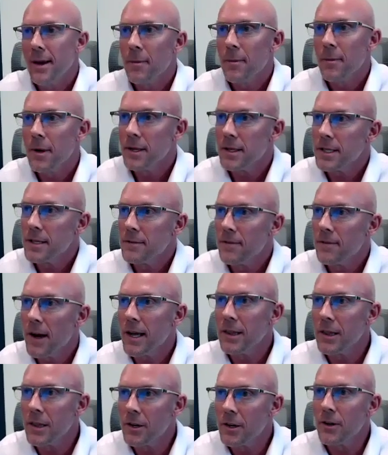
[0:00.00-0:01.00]
But I think that if I
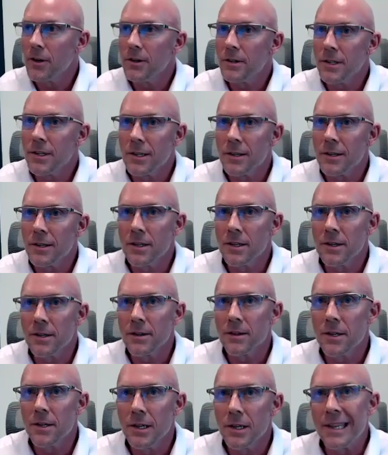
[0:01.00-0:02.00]
had learned the
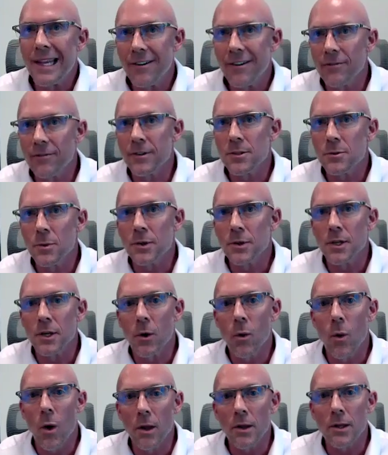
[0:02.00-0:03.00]
leverage with the
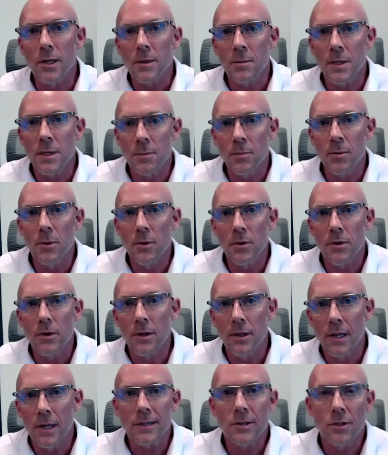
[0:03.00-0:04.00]
quality people,
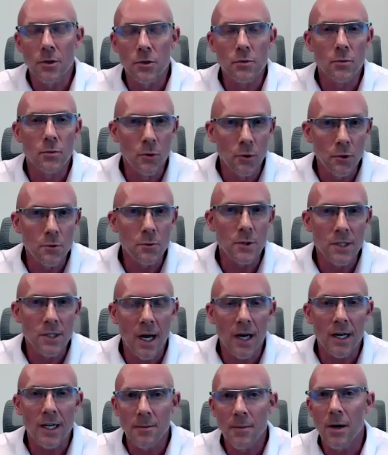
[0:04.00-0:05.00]
like those rules we
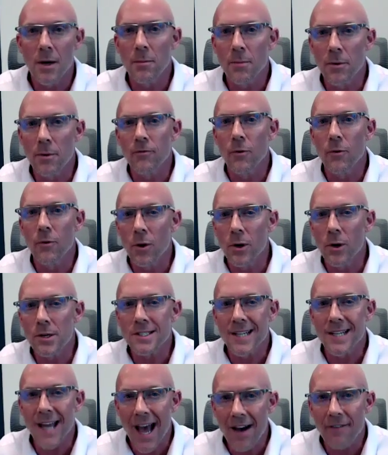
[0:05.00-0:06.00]
talked about before,
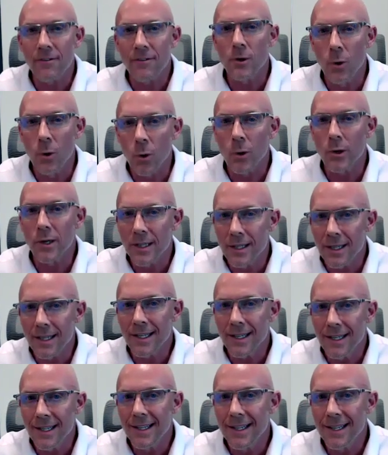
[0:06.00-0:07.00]
staff
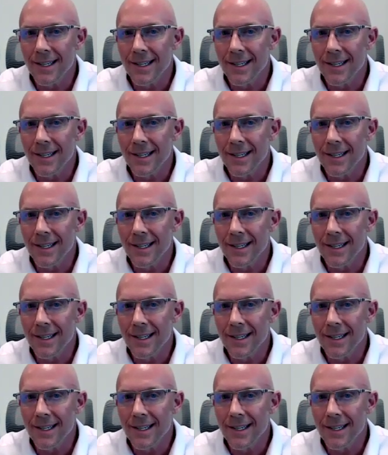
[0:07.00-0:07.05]
accordingly,